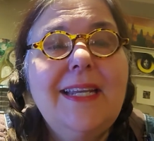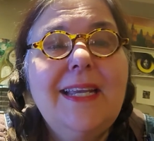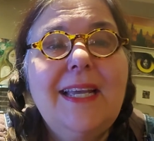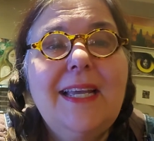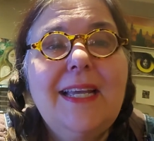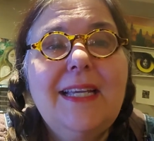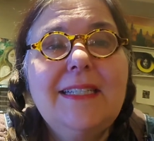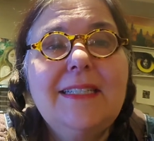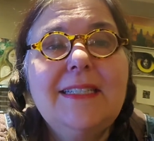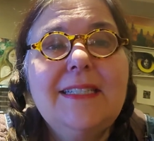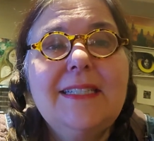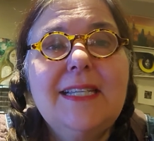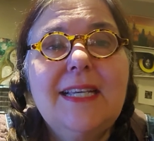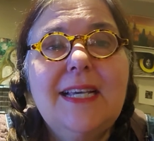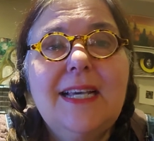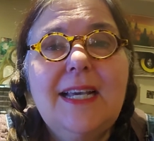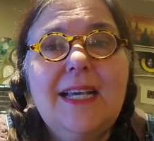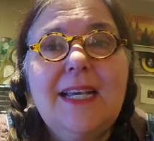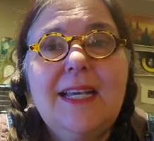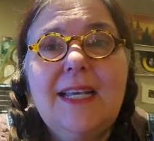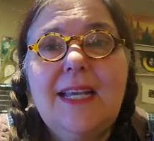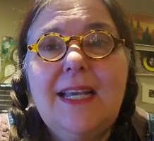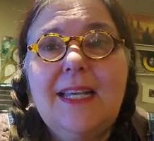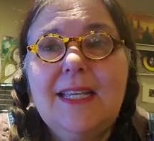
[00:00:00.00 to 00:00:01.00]

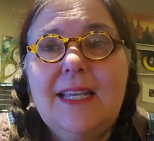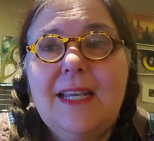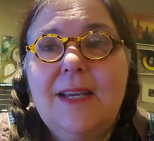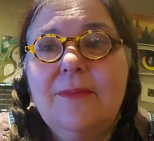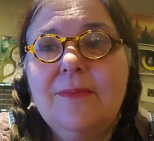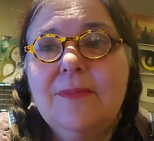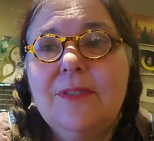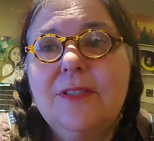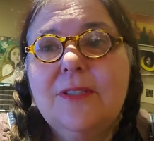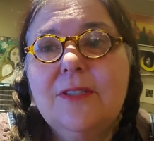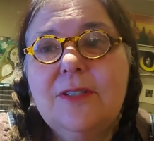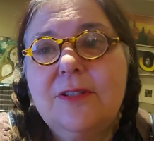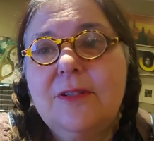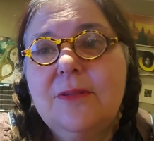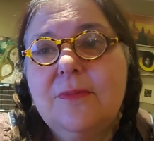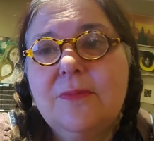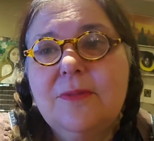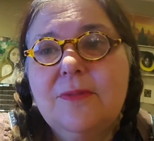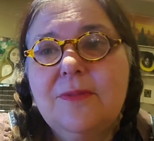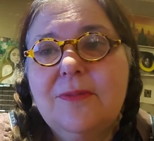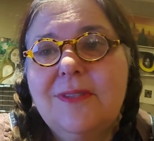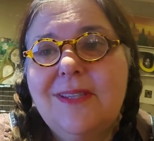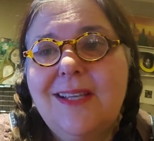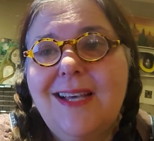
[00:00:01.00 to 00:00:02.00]
And come to
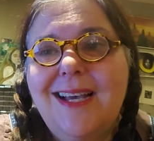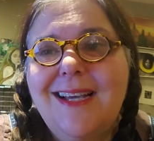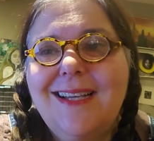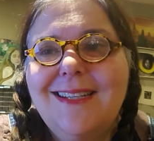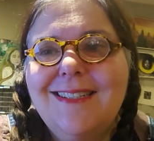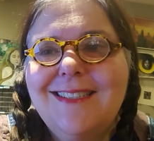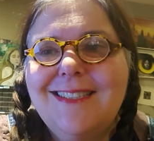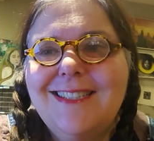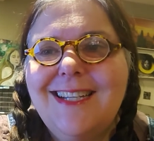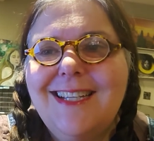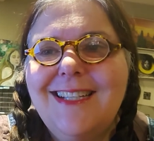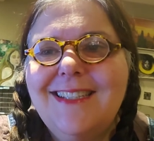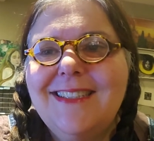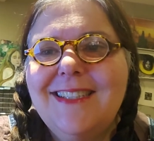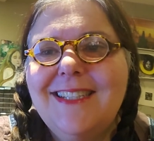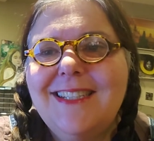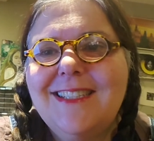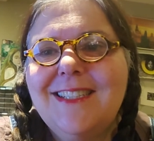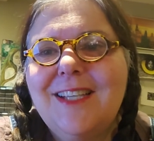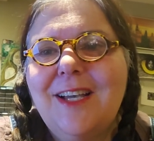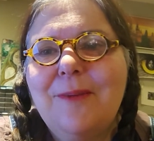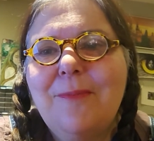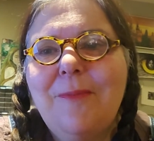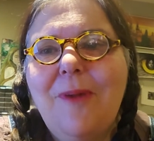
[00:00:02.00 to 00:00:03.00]
terms with that. Shay
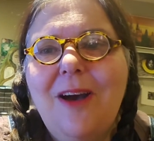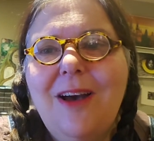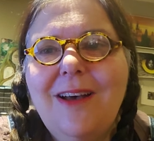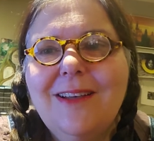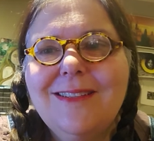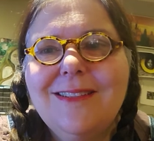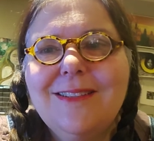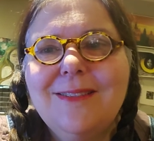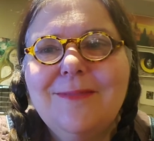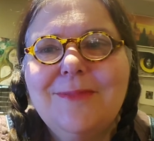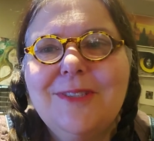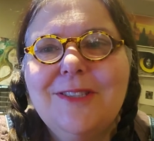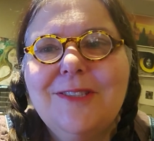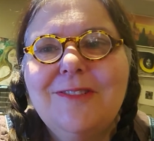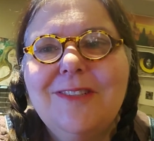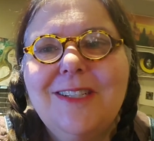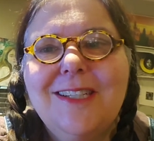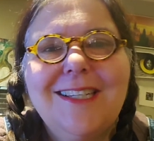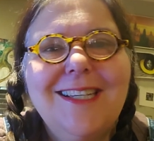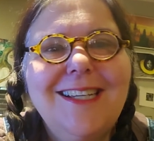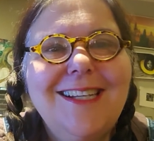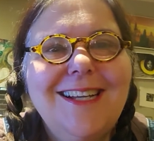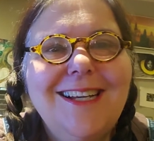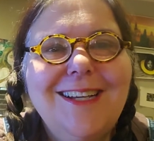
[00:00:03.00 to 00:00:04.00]
says, I'm awesome
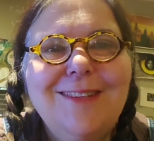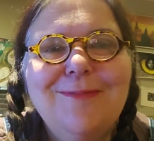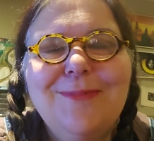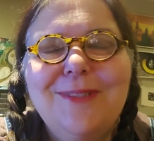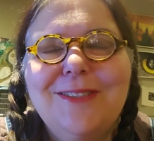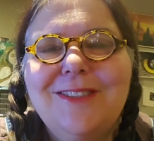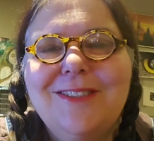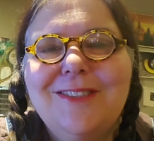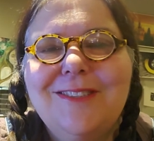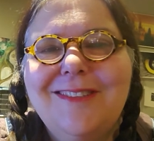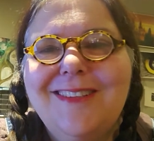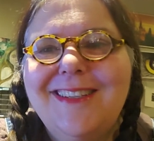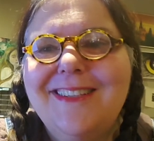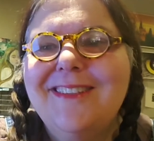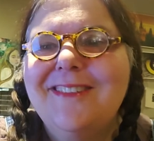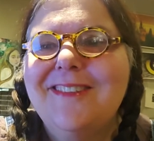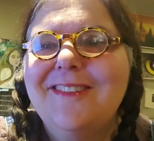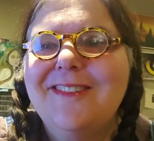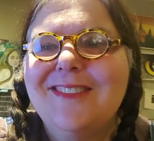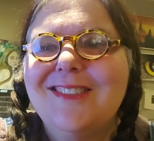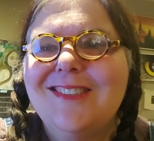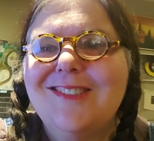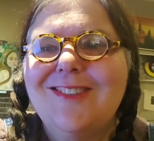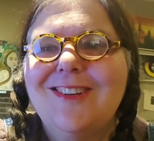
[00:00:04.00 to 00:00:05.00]
doing it. I've been doing
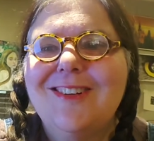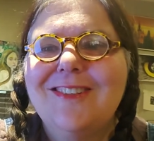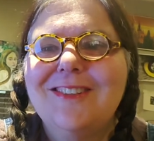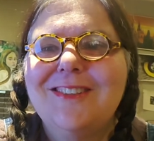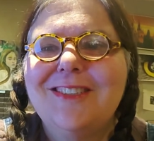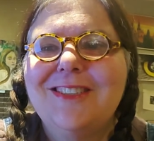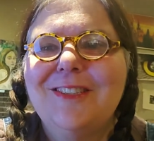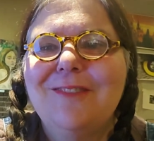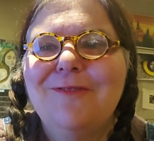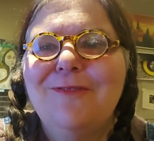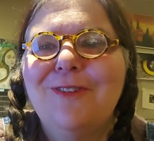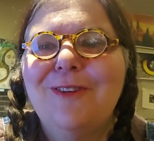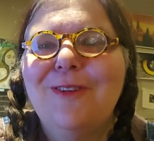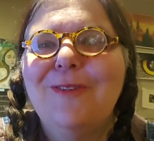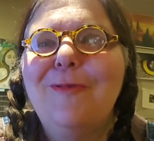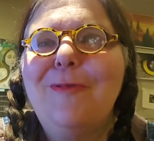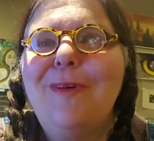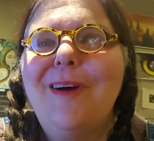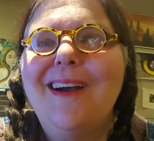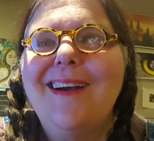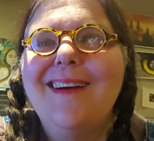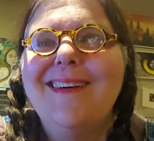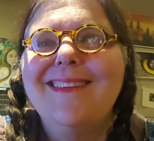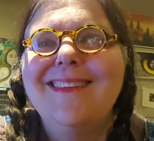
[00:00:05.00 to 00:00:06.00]
her astrology for a
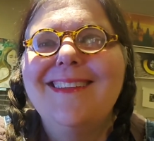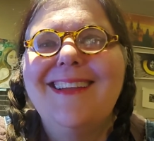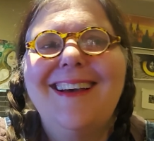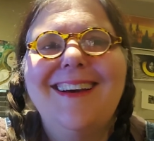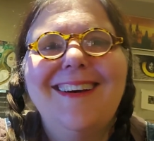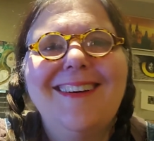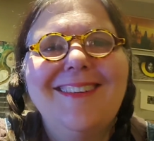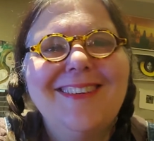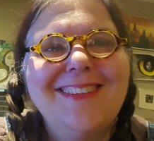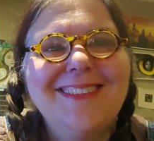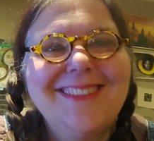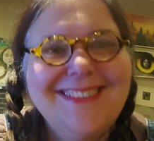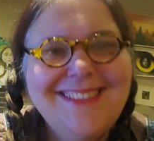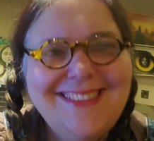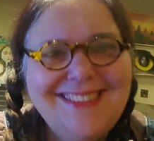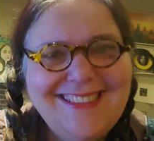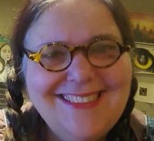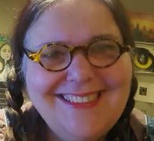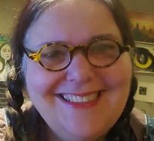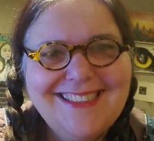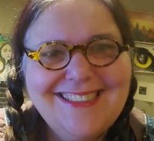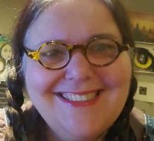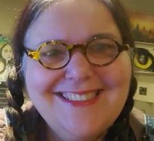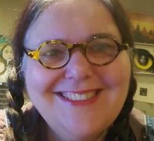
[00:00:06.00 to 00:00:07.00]
while now.
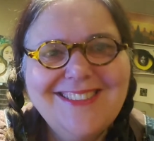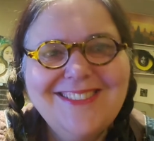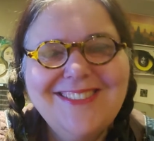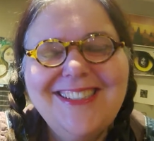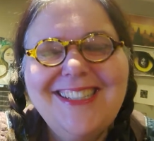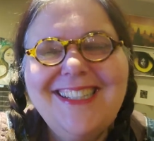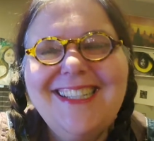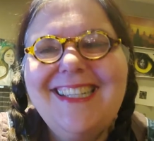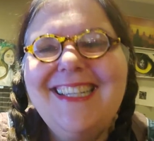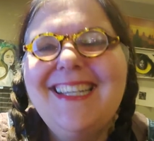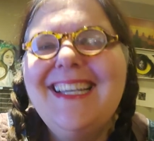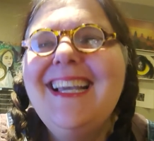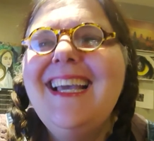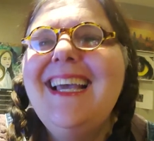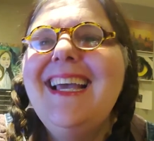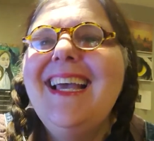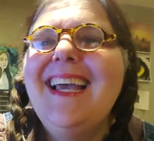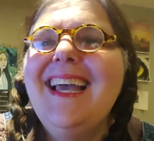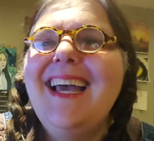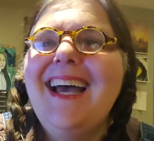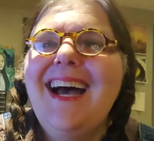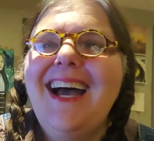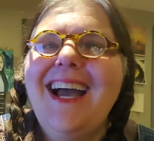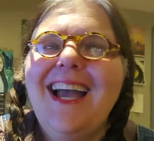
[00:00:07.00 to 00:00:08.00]
Yes, siree.
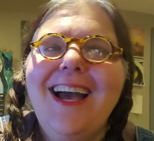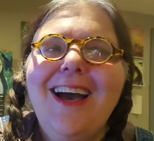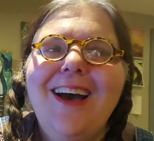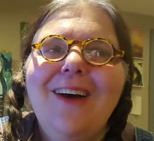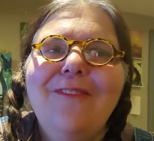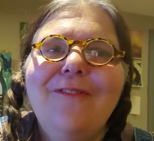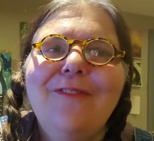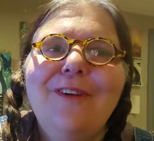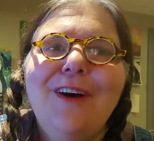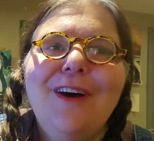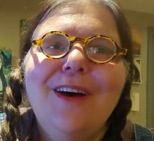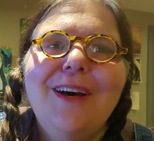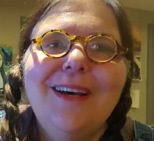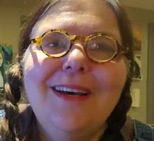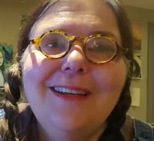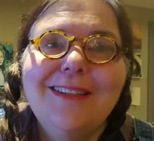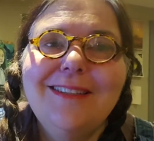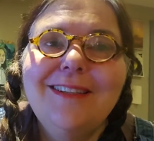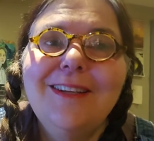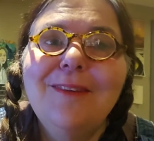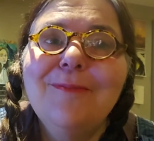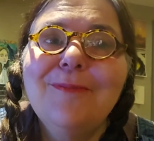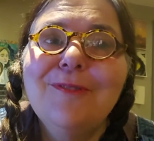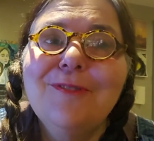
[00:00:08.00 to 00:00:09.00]
I have a
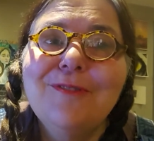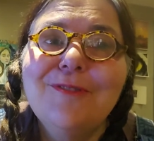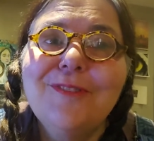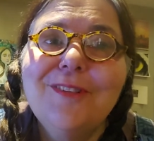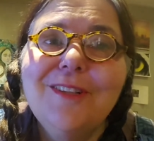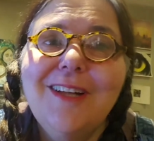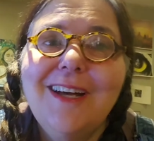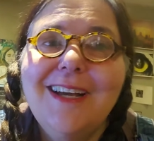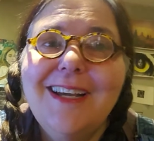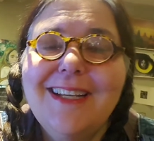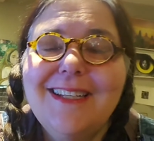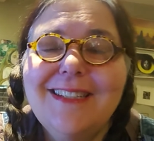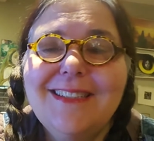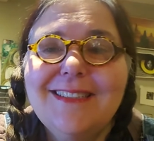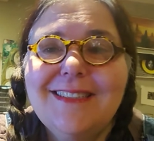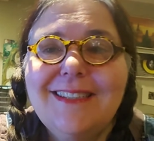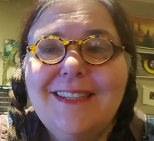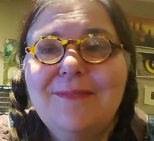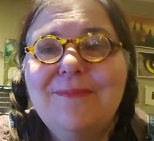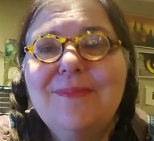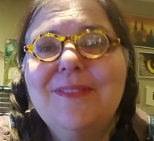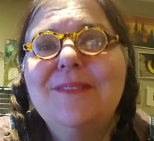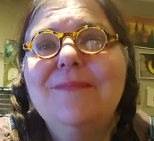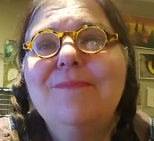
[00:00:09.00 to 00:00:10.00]
number of clients.
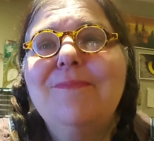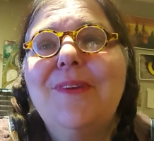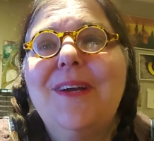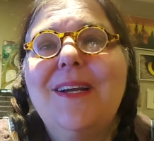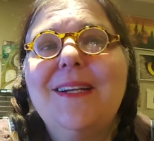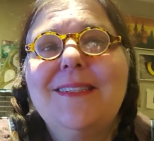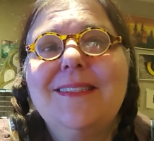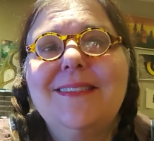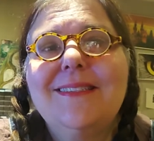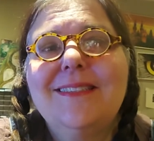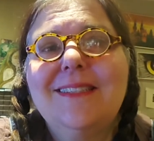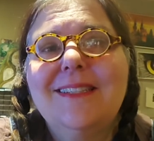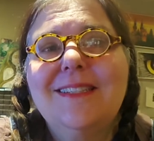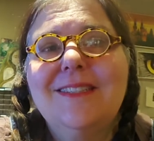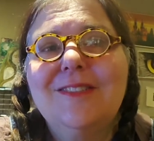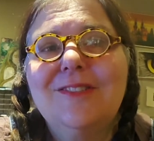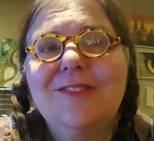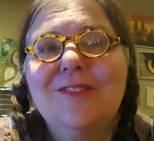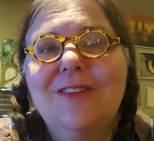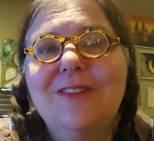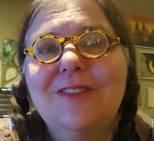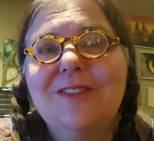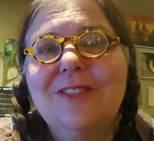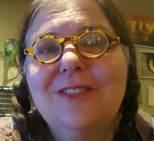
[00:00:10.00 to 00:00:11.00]
I've been practicing
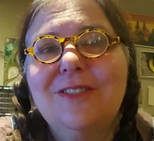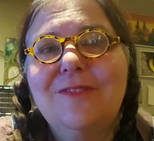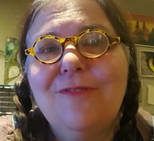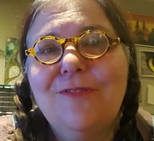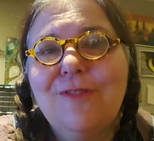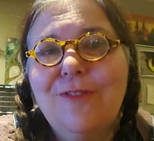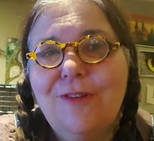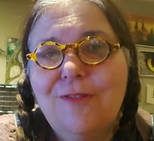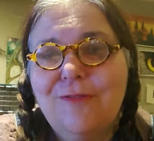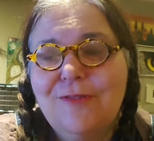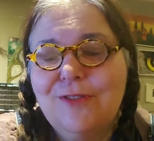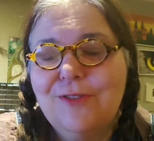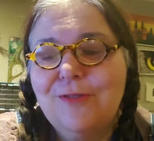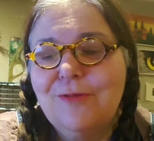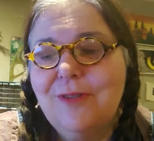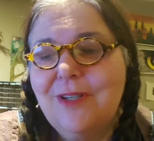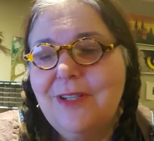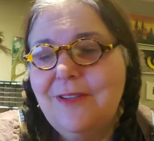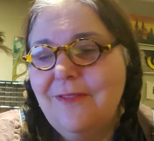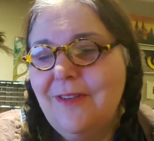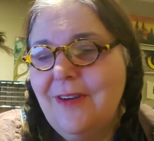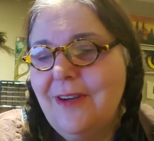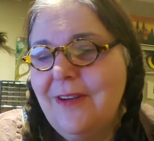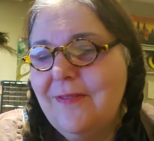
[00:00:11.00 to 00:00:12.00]
astrology for over
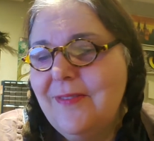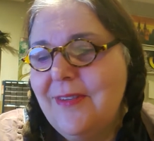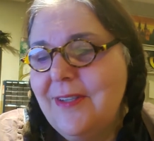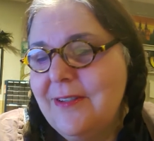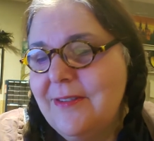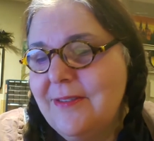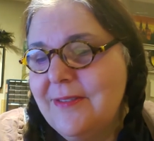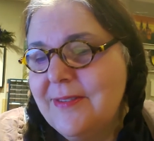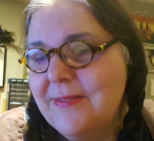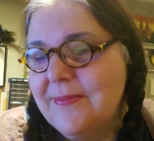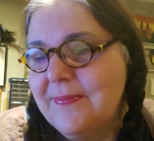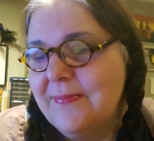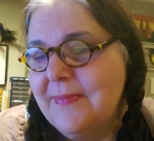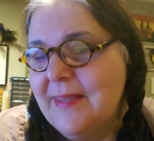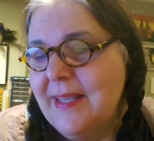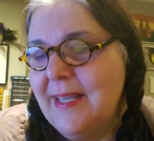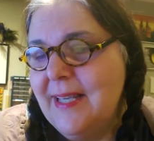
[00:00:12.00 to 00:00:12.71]
25 years.